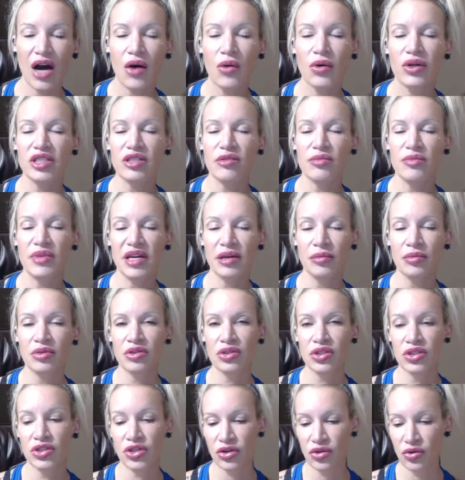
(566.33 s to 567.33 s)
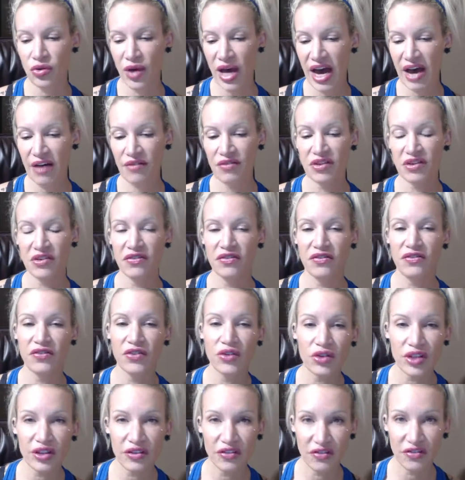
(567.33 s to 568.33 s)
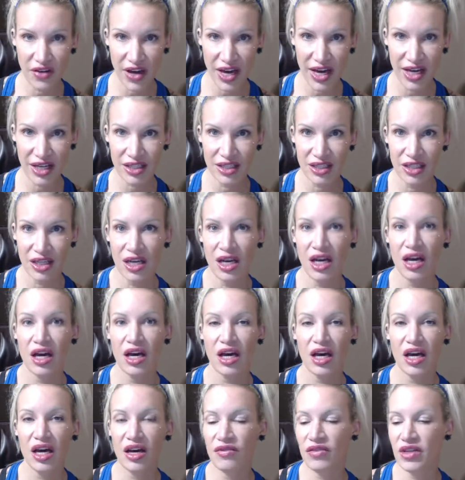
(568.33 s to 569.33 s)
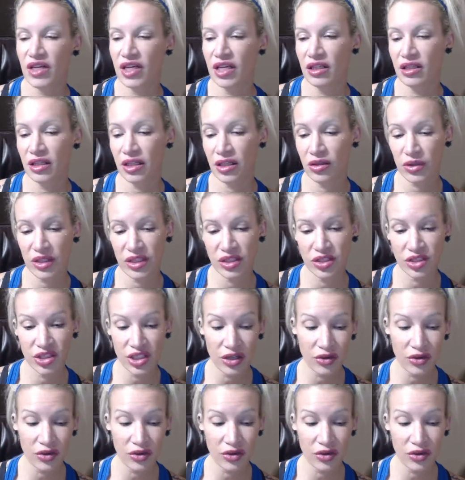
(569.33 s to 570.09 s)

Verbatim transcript: I want to be able to have the full effect of the e-liquid.